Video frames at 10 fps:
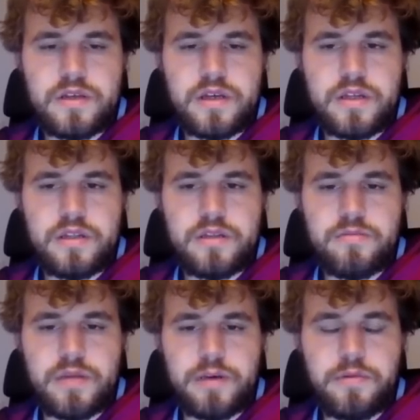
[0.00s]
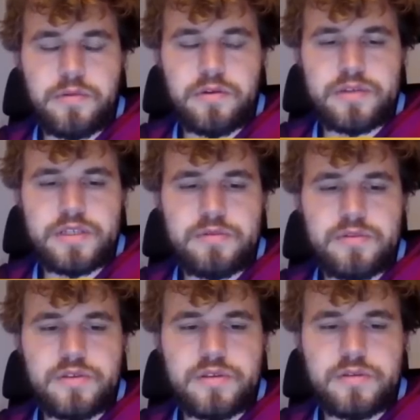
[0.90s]
And my opponent
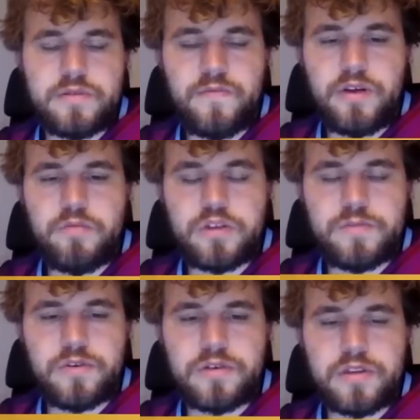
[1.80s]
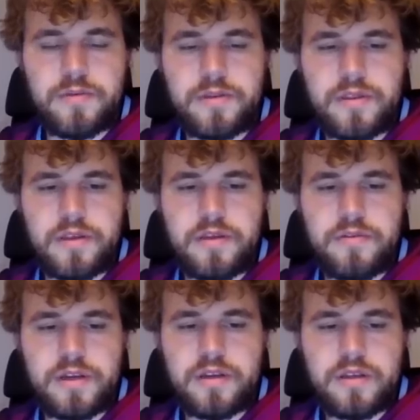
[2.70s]
seems very much booked up on
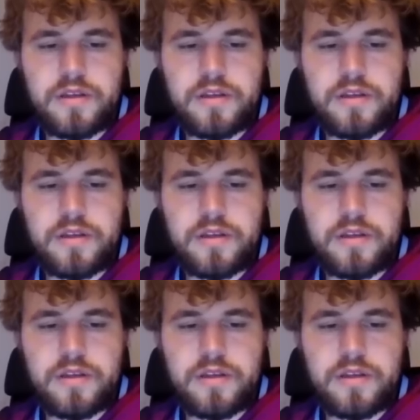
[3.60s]
theory,